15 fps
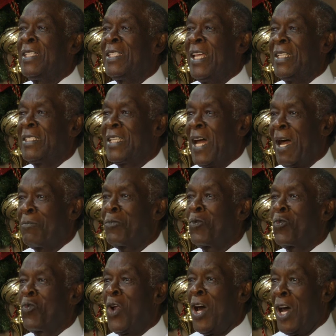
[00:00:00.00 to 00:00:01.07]
that top
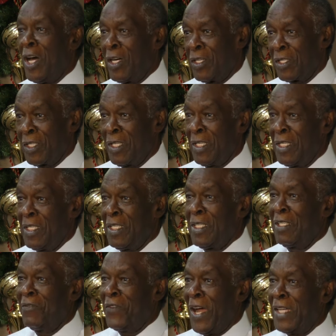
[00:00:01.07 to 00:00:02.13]
rung,
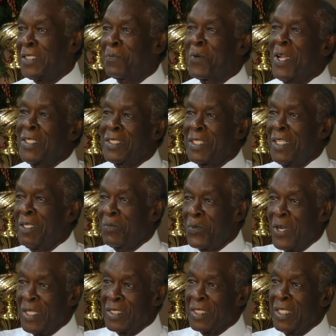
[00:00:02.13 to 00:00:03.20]
vice president,
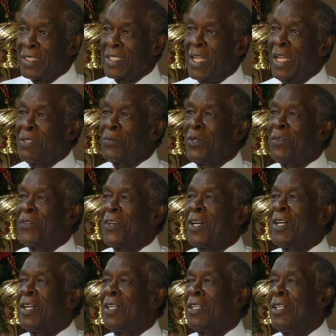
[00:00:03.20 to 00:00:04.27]
president type
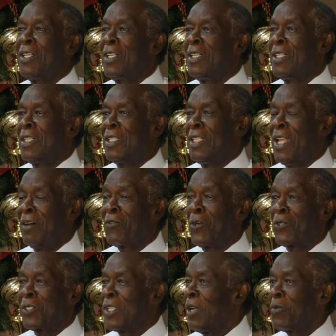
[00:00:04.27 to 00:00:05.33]
of
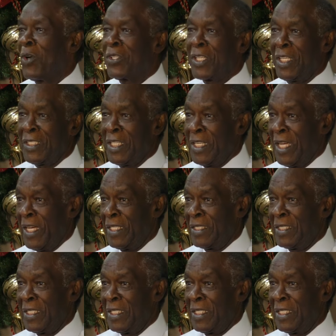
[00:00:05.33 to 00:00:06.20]
levels, they weren't getting to that.